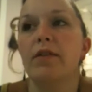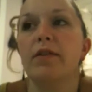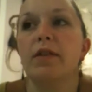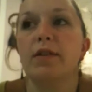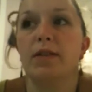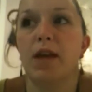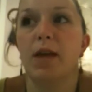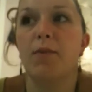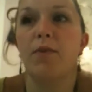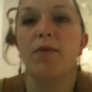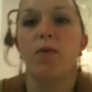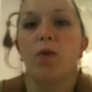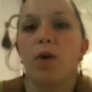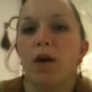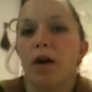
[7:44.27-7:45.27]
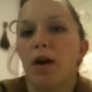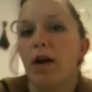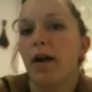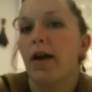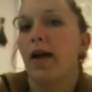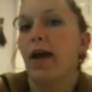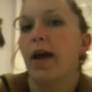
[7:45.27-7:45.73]
the day before
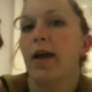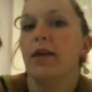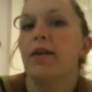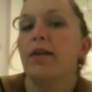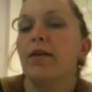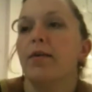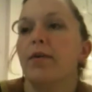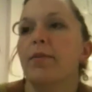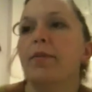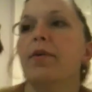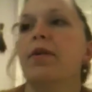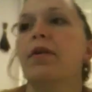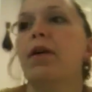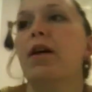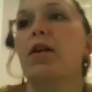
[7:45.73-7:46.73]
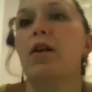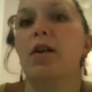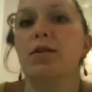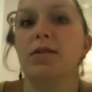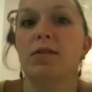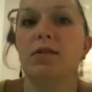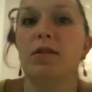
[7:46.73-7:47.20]
I had him, I
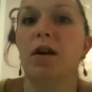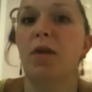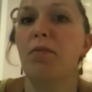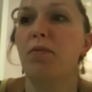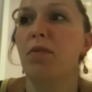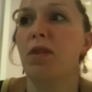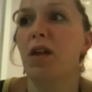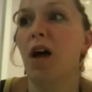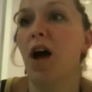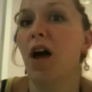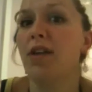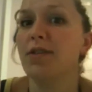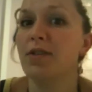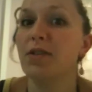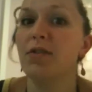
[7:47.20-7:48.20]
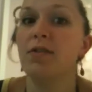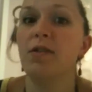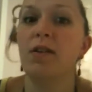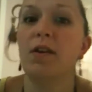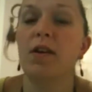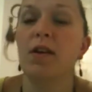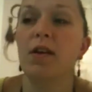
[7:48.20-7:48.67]
lost a lot
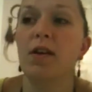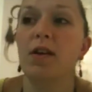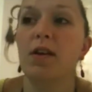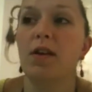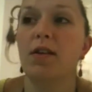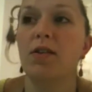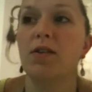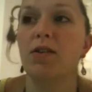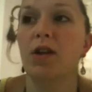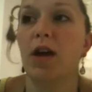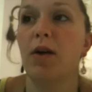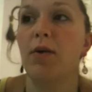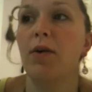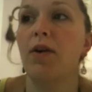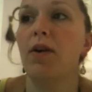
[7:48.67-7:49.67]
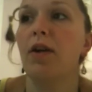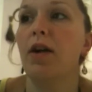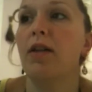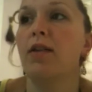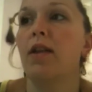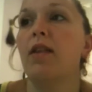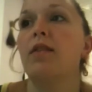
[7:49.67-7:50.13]
in the shower,
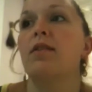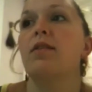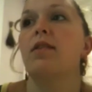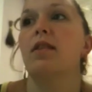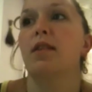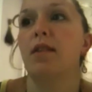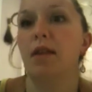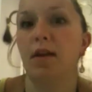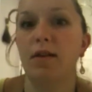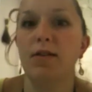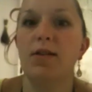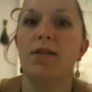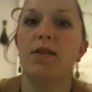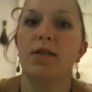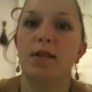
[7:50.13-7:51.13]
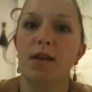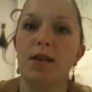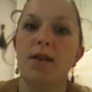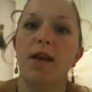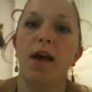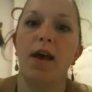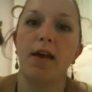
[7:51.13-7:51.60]
and then the
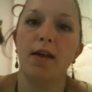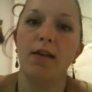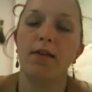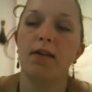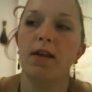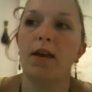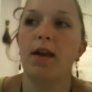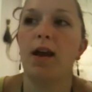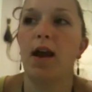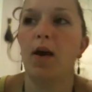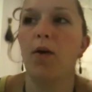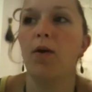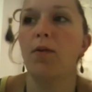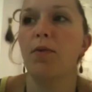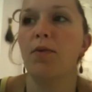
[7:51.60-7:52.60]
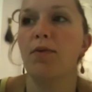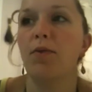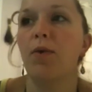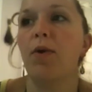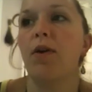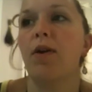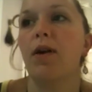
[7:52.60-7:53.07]
day, like an hour
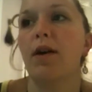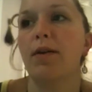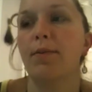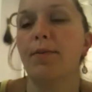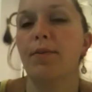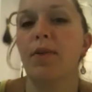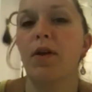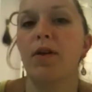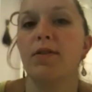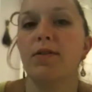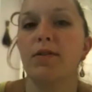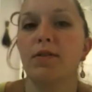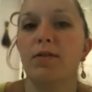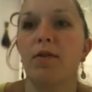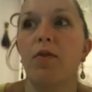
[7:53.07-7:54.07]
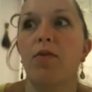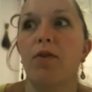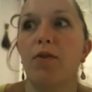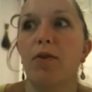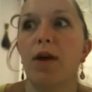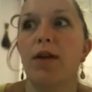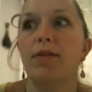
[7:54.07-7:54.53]
before, I lost the
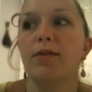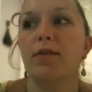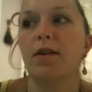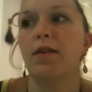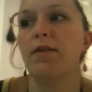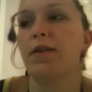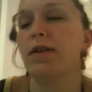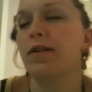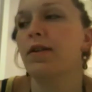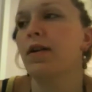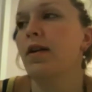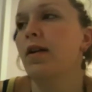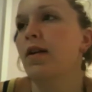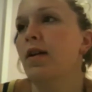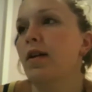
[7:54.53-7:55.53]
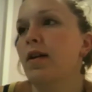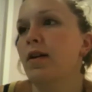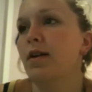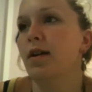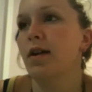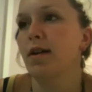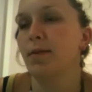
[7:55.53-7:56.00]
rest of it,
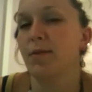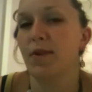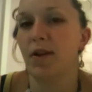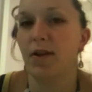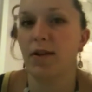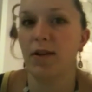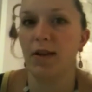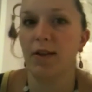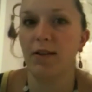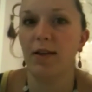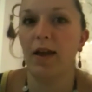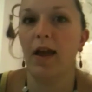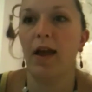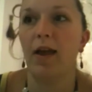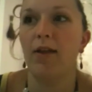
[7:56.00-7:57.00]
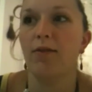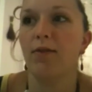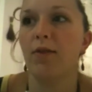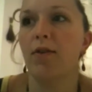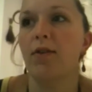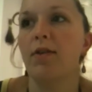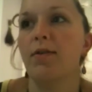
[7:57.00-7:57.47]
and I'm talking like a
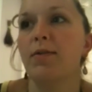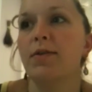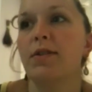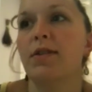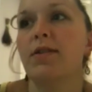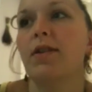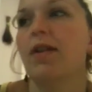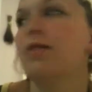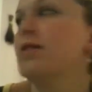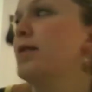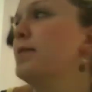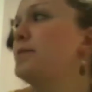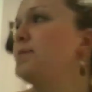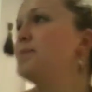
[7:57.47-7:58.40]
handful. It was disgusting.